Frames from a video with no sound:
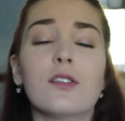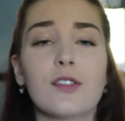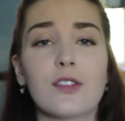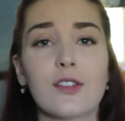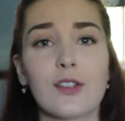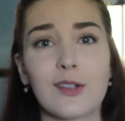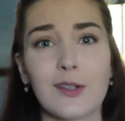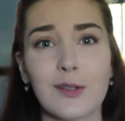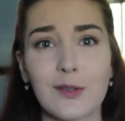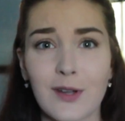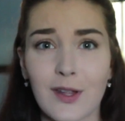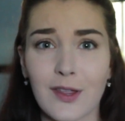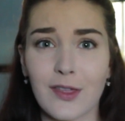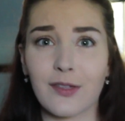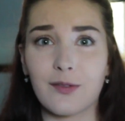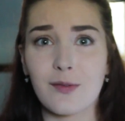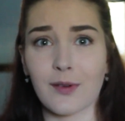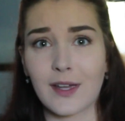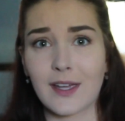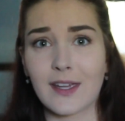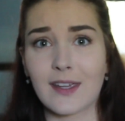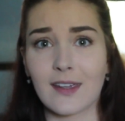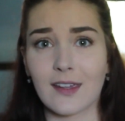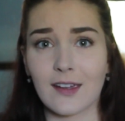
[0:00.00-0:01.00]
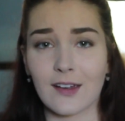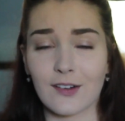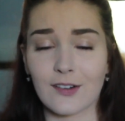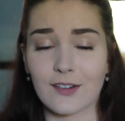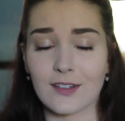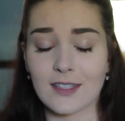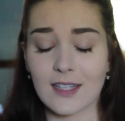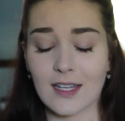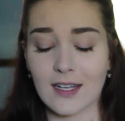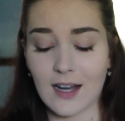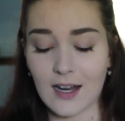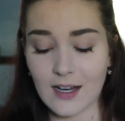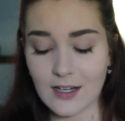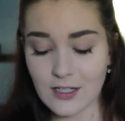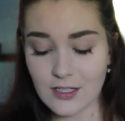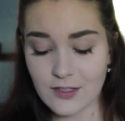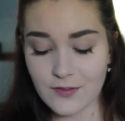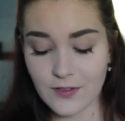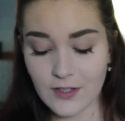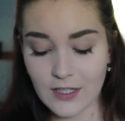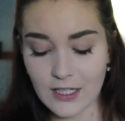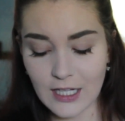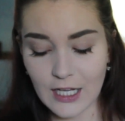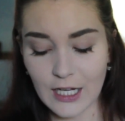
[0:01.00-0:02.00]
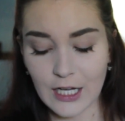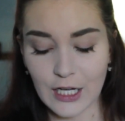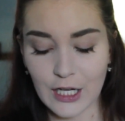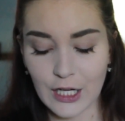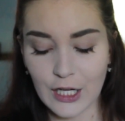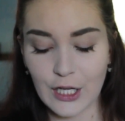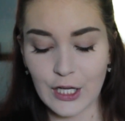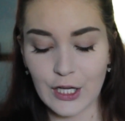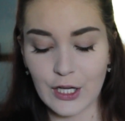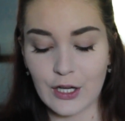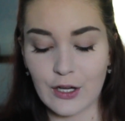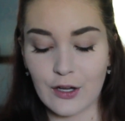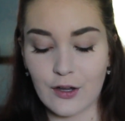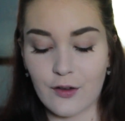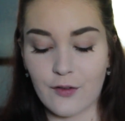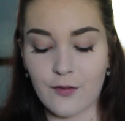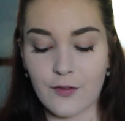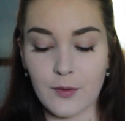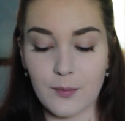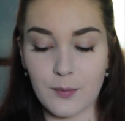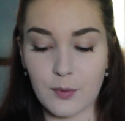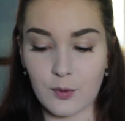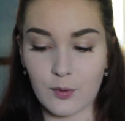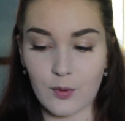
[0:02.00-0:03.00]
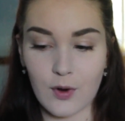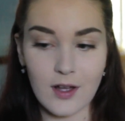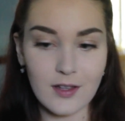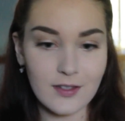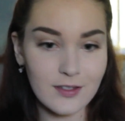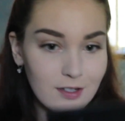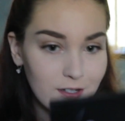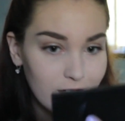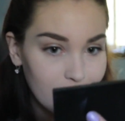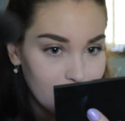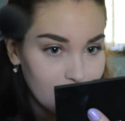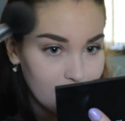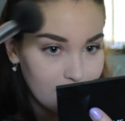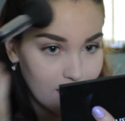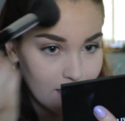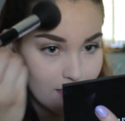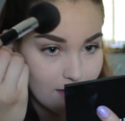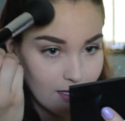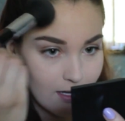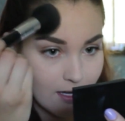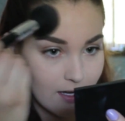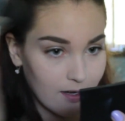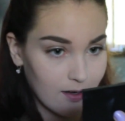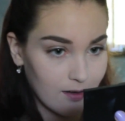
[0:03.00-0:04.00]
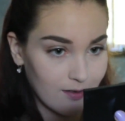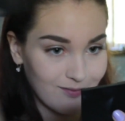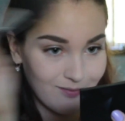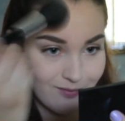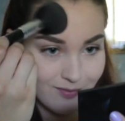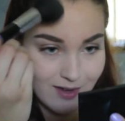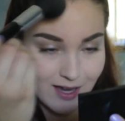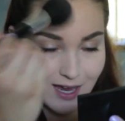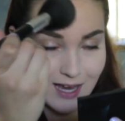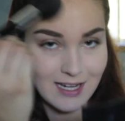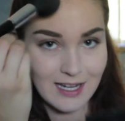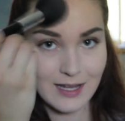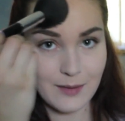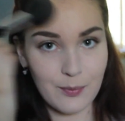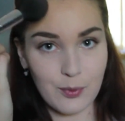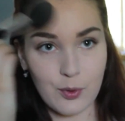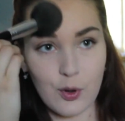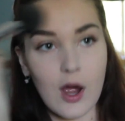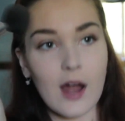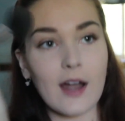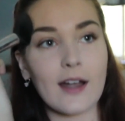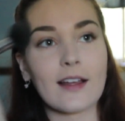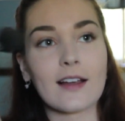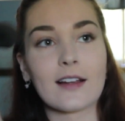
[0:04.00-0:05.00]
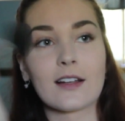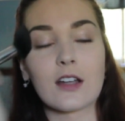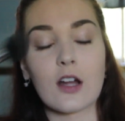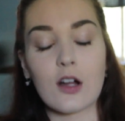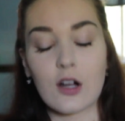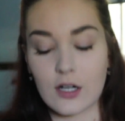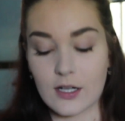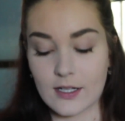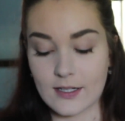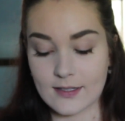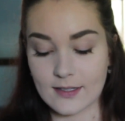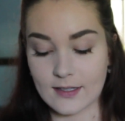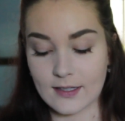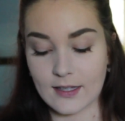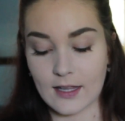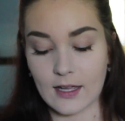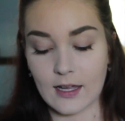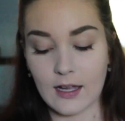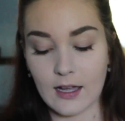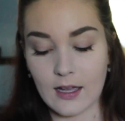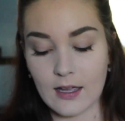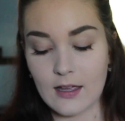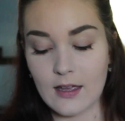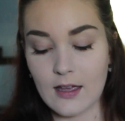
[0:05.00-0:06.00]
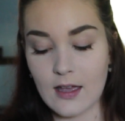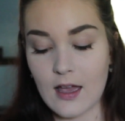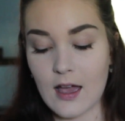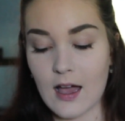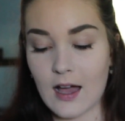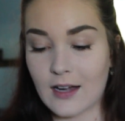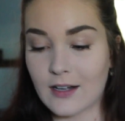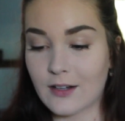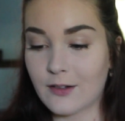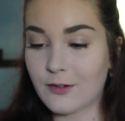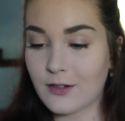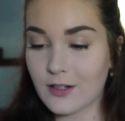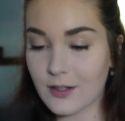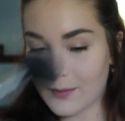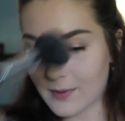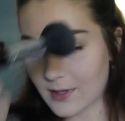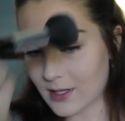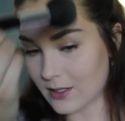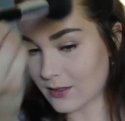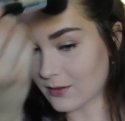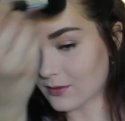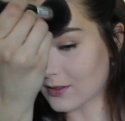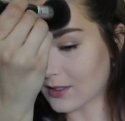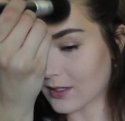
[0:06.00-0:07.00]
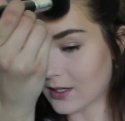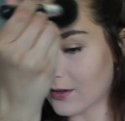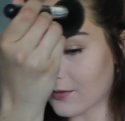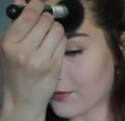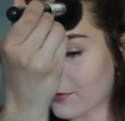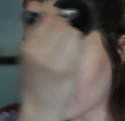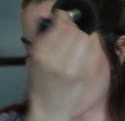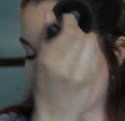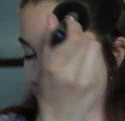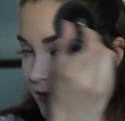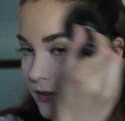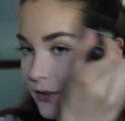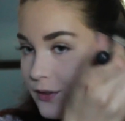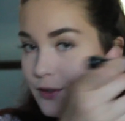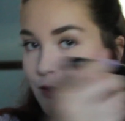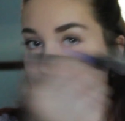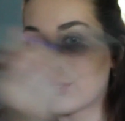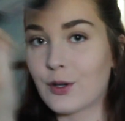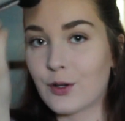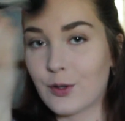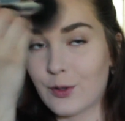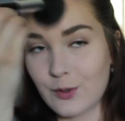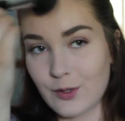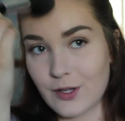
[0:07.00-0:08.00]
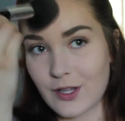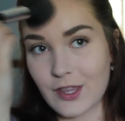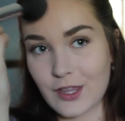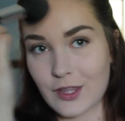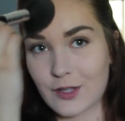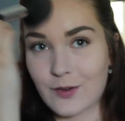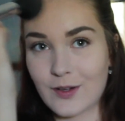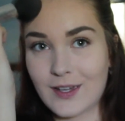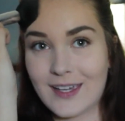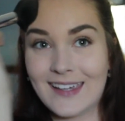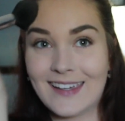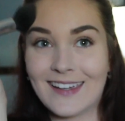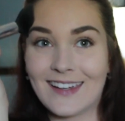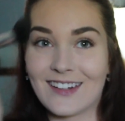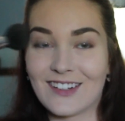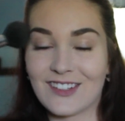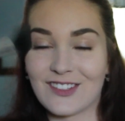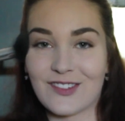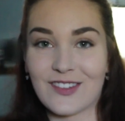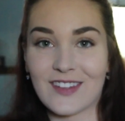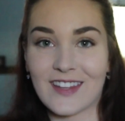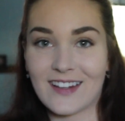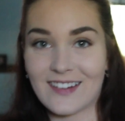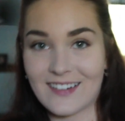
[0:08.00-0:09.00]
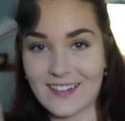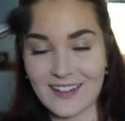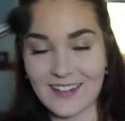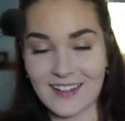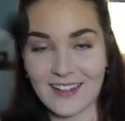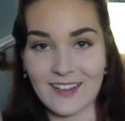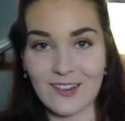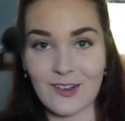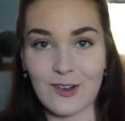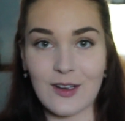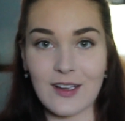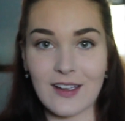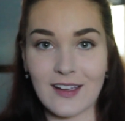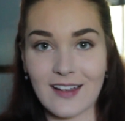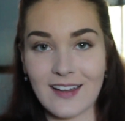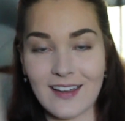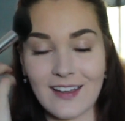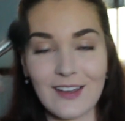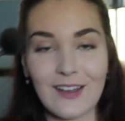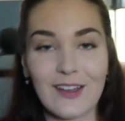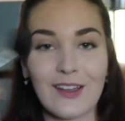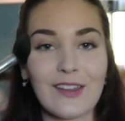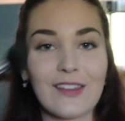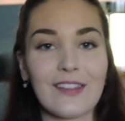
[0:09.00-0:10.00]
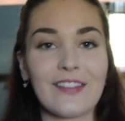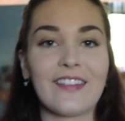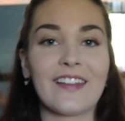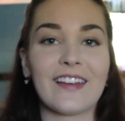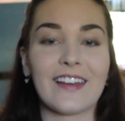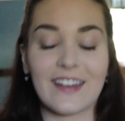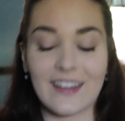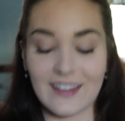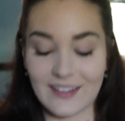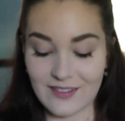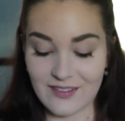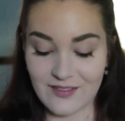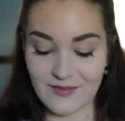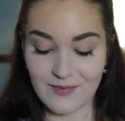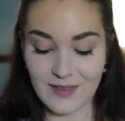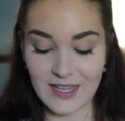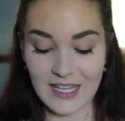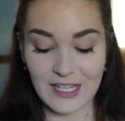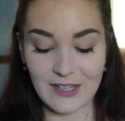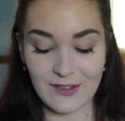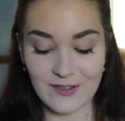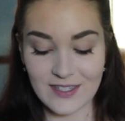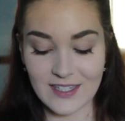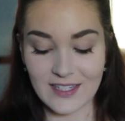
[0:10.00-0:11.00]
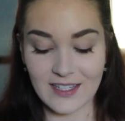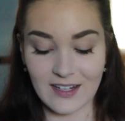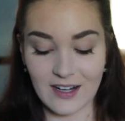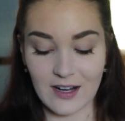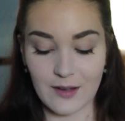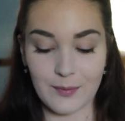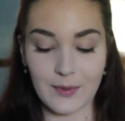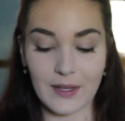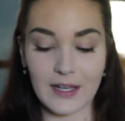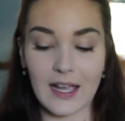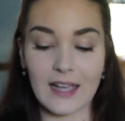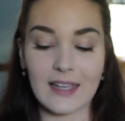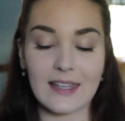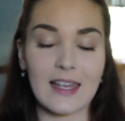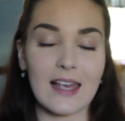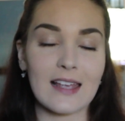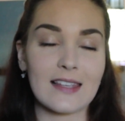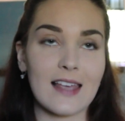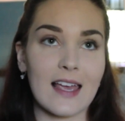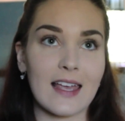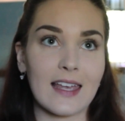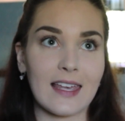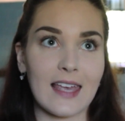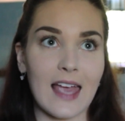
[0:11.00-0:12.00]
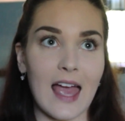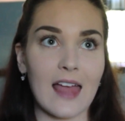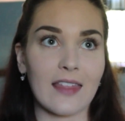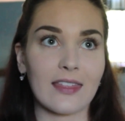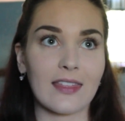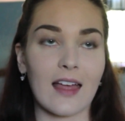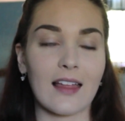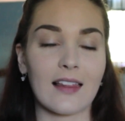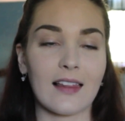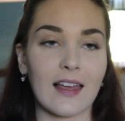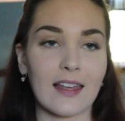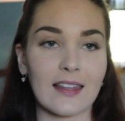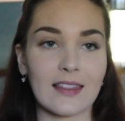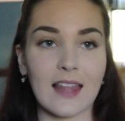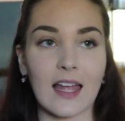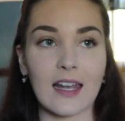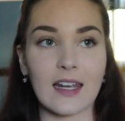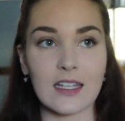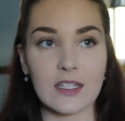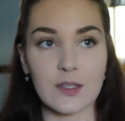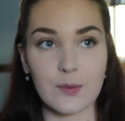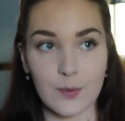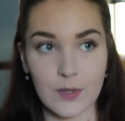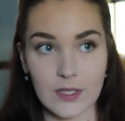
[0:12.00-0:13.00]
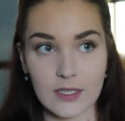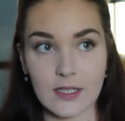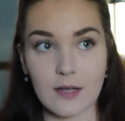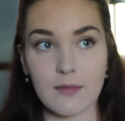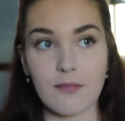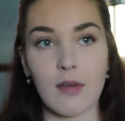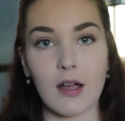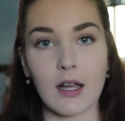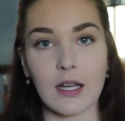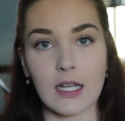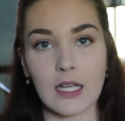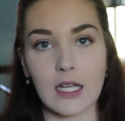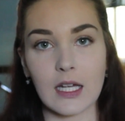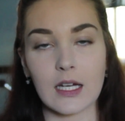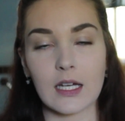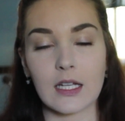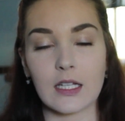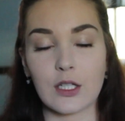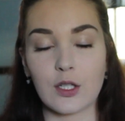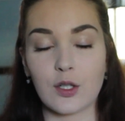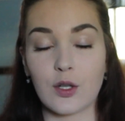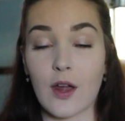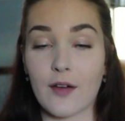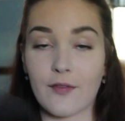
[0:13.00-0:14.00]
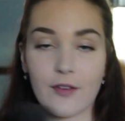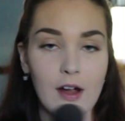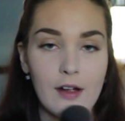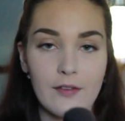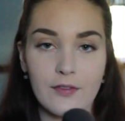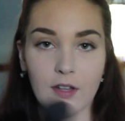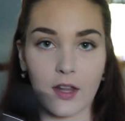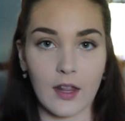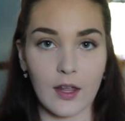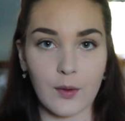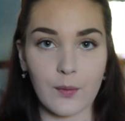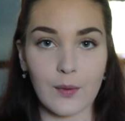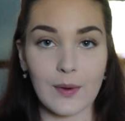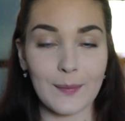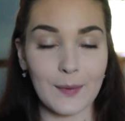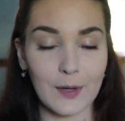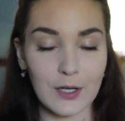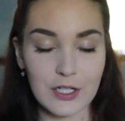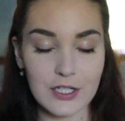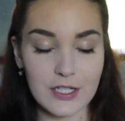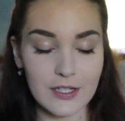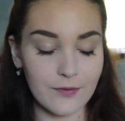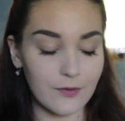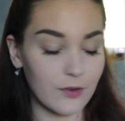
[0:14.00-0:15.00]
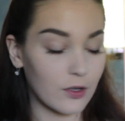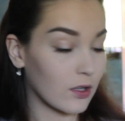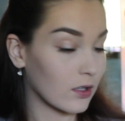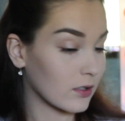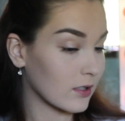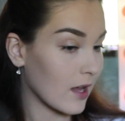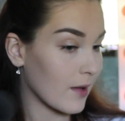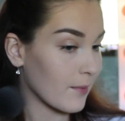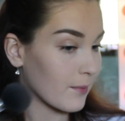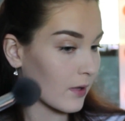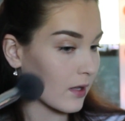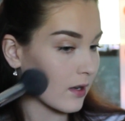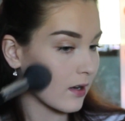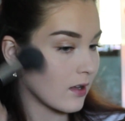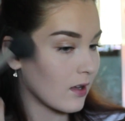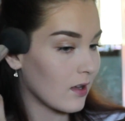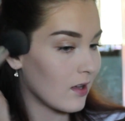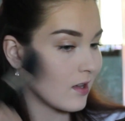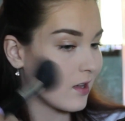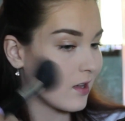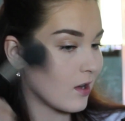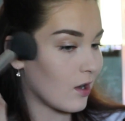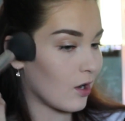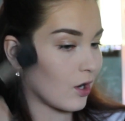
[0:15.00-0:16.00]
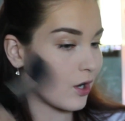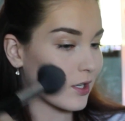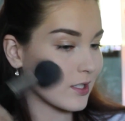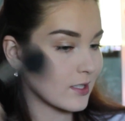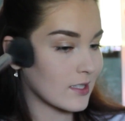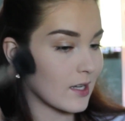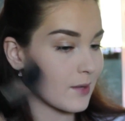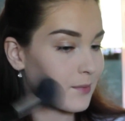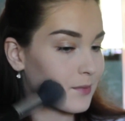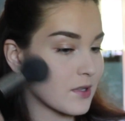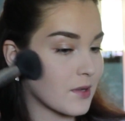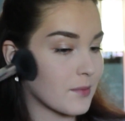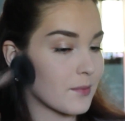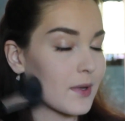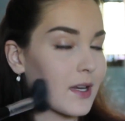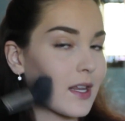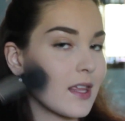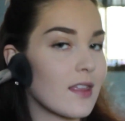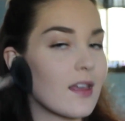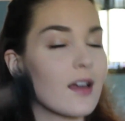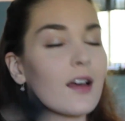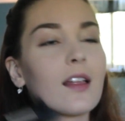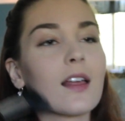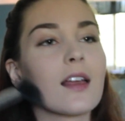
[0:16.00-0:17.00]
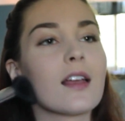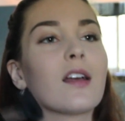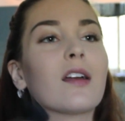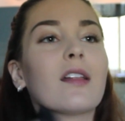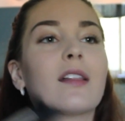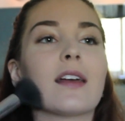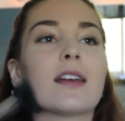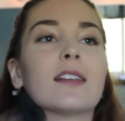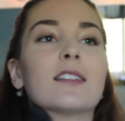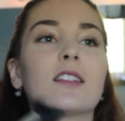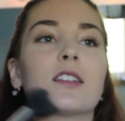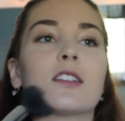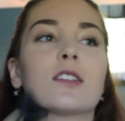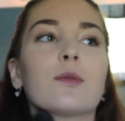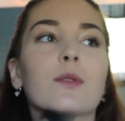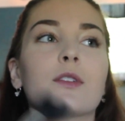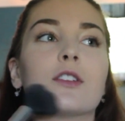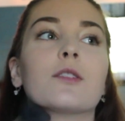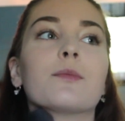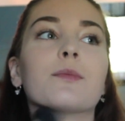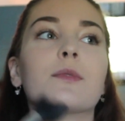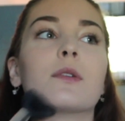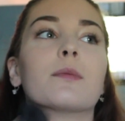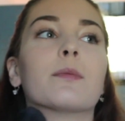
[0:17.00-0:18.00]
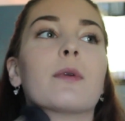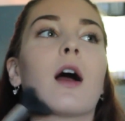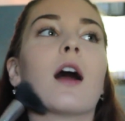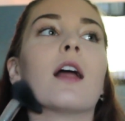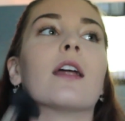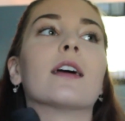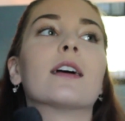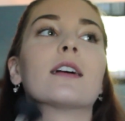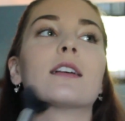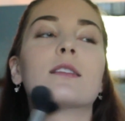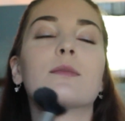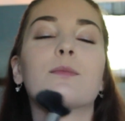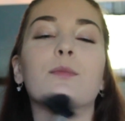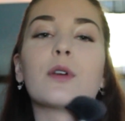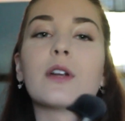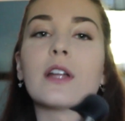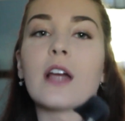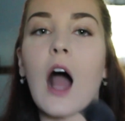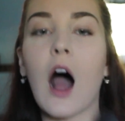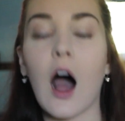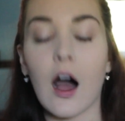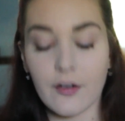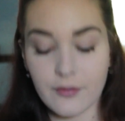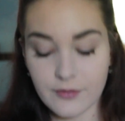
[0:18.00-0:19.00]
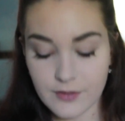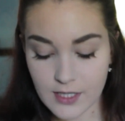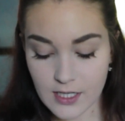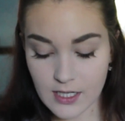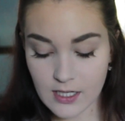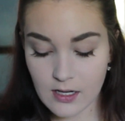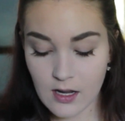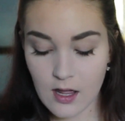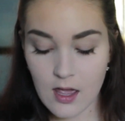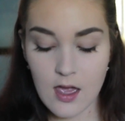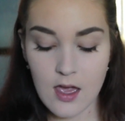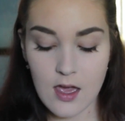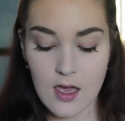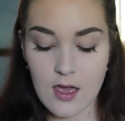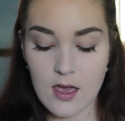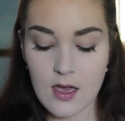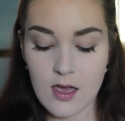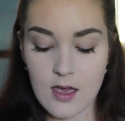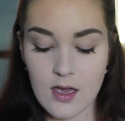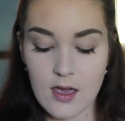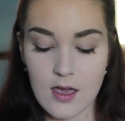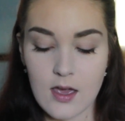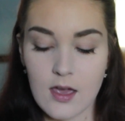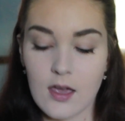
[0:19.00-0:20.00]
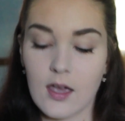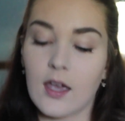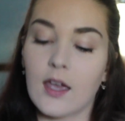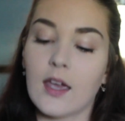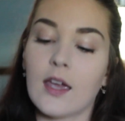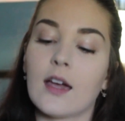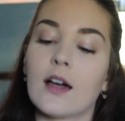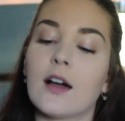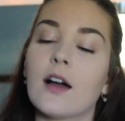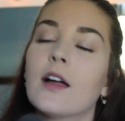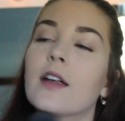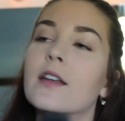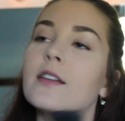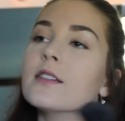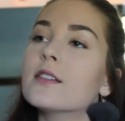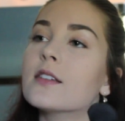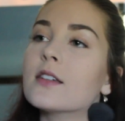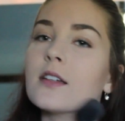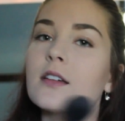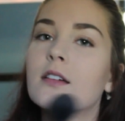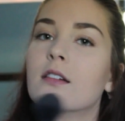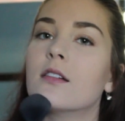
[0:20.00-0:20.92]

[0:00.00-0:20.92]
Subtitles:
2 to 3 years, and I just feel like for bronzers and like any product, honestly, like, I don't want to be using it for 2 to 3 years without it going, like, me using it up. Like, yes, I get that, like, then it's worth the money and you never have to like repurchase it for a long time, but honestly, I'm somebody that like likes to switch up their products pretty often, and